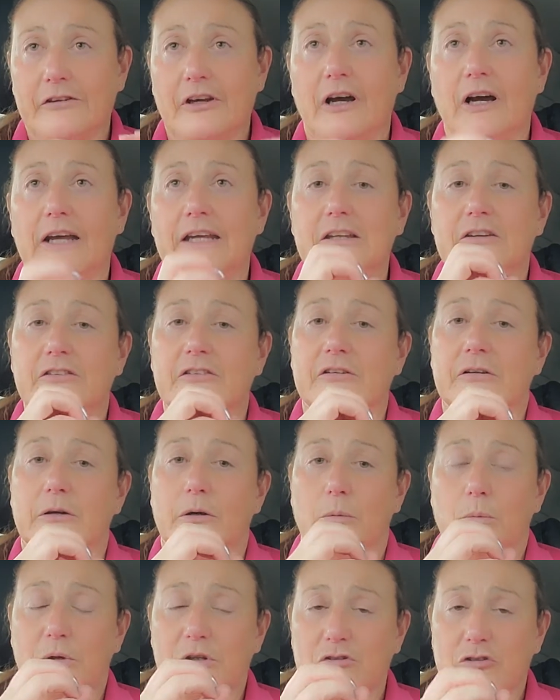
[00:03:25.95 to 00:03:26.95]
tight,
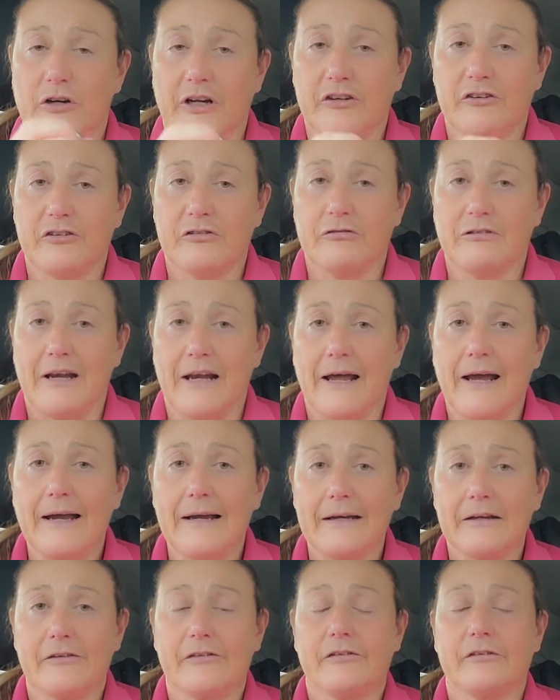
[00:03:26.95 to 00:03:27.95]
we tried to
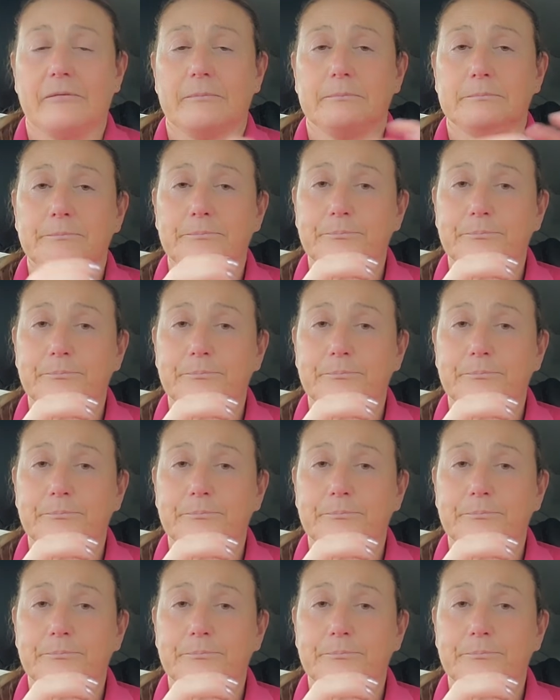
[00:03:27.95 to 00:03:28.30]
relax.